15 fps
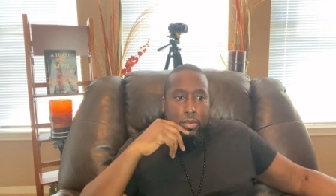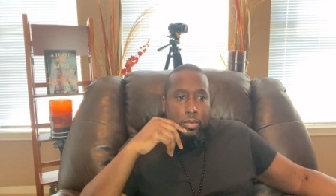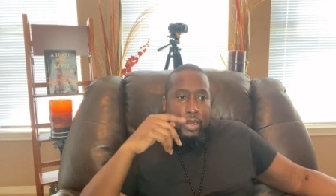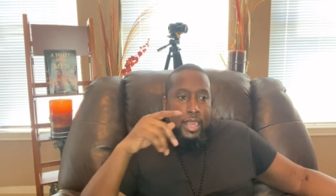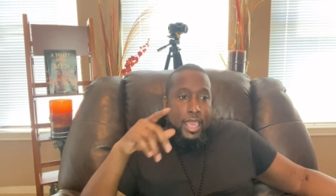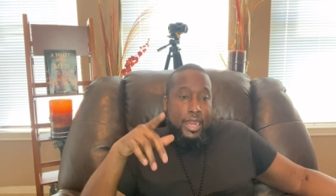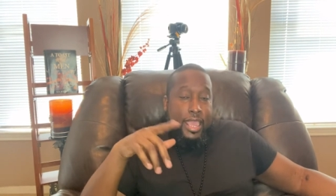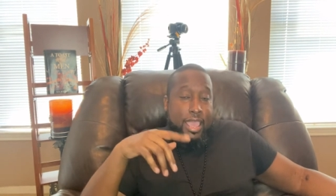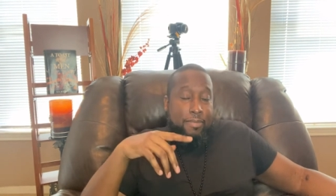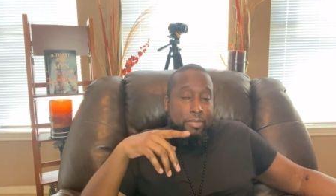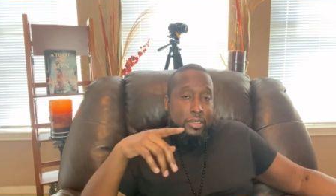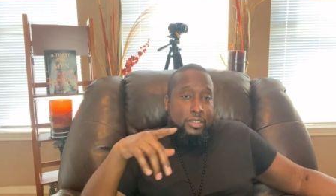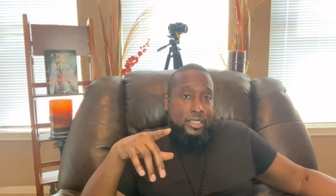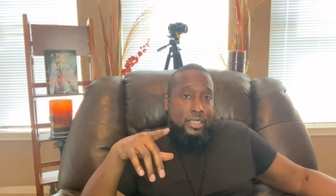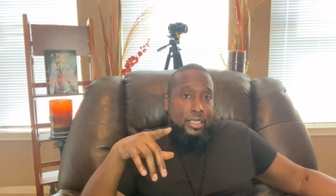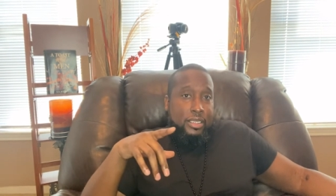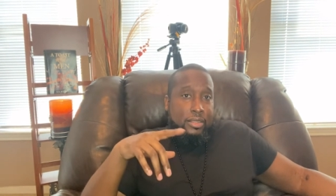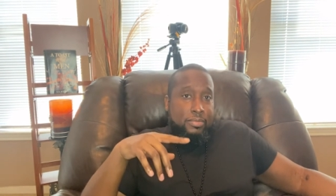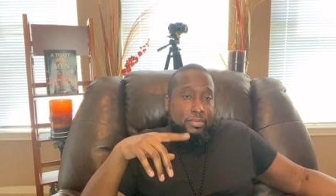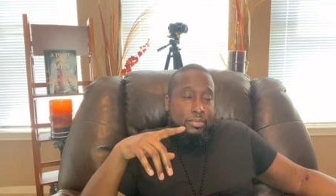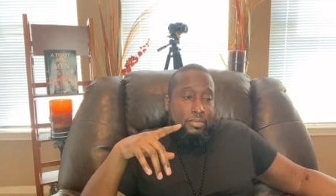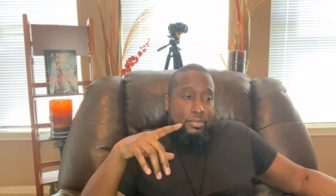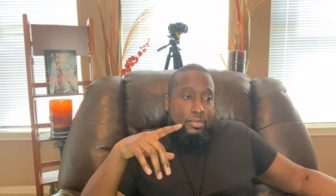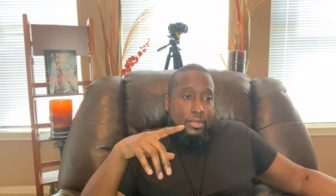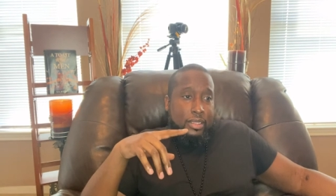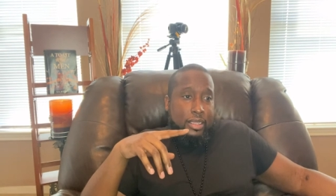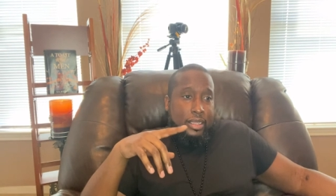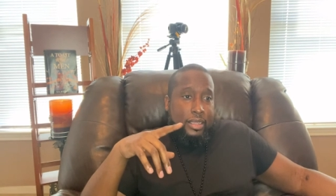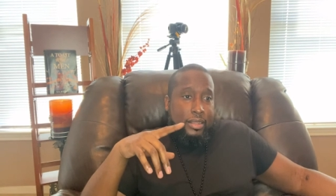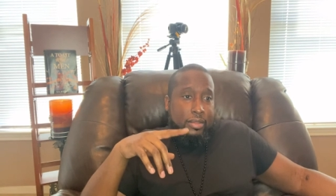When that happened to him,
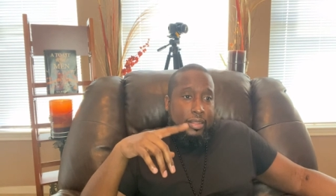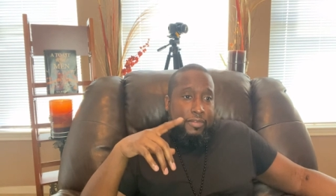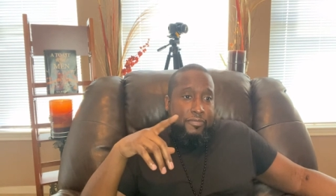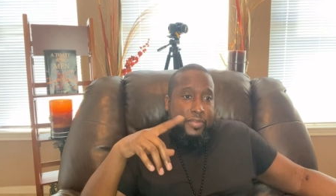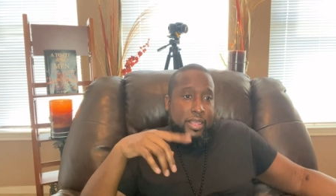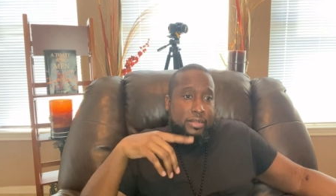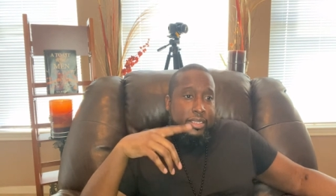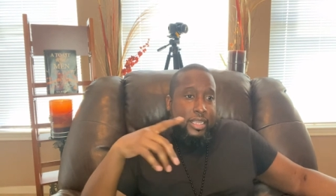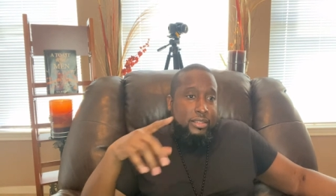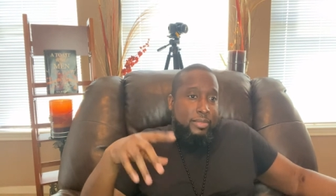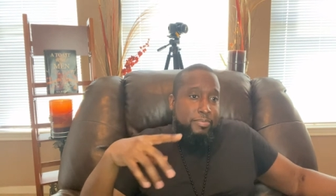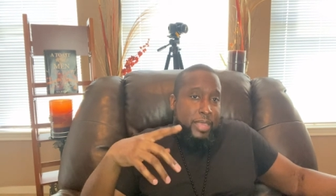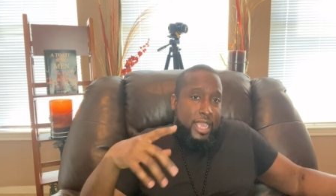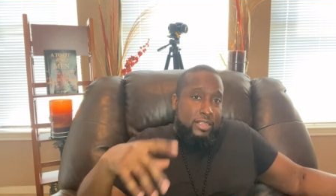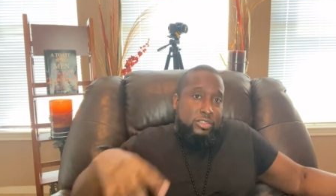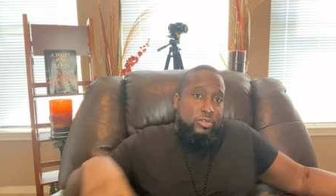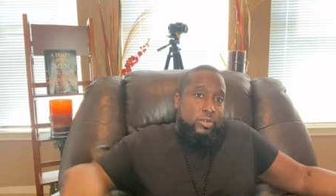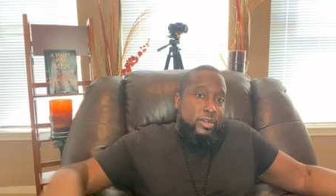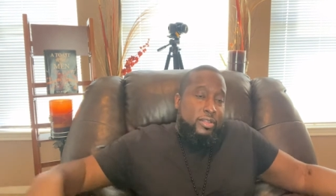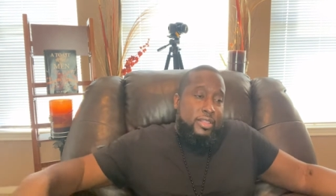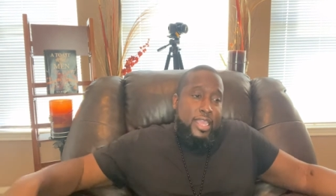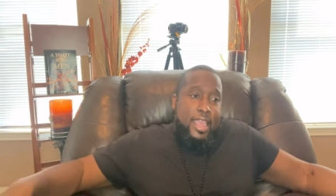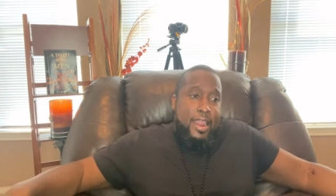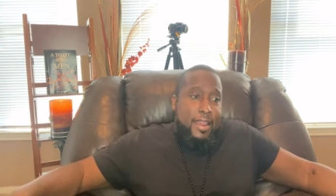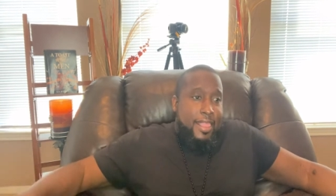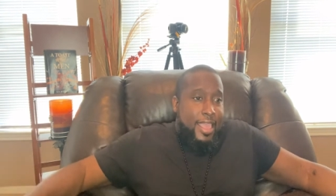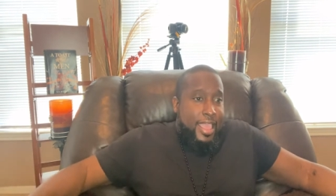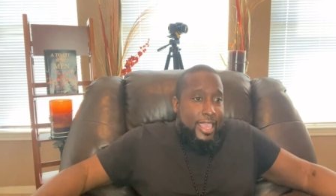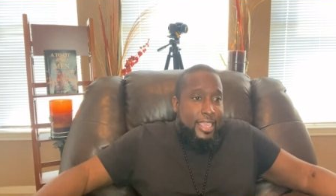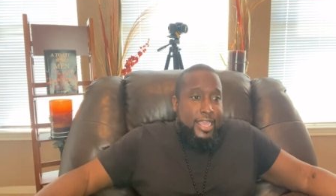I found out the backstory of that,
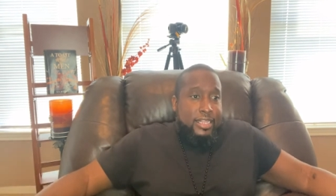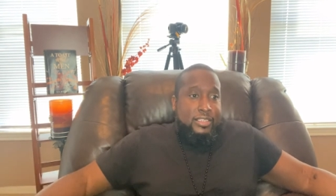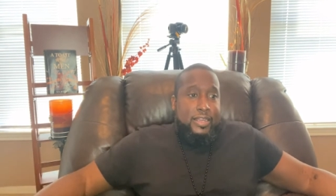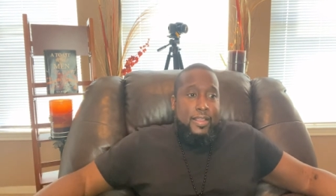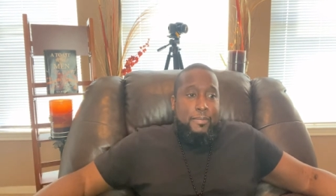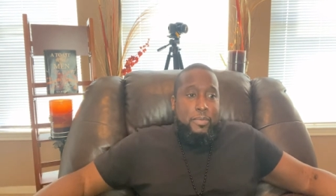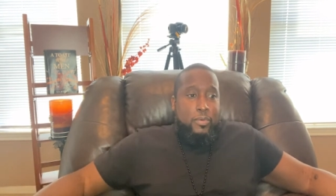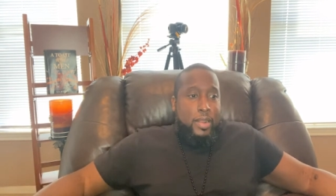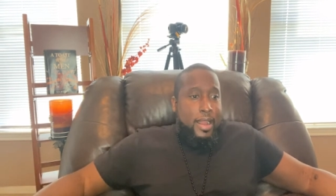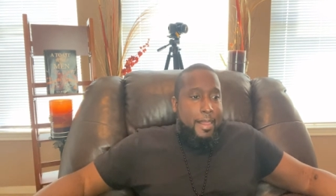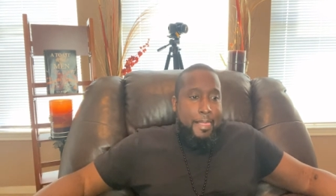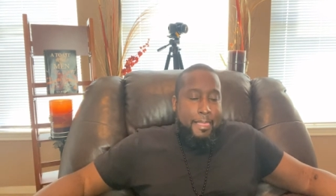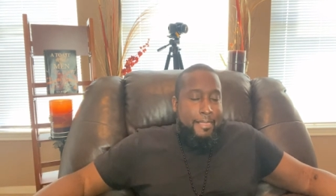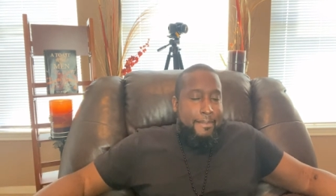how he got to that point.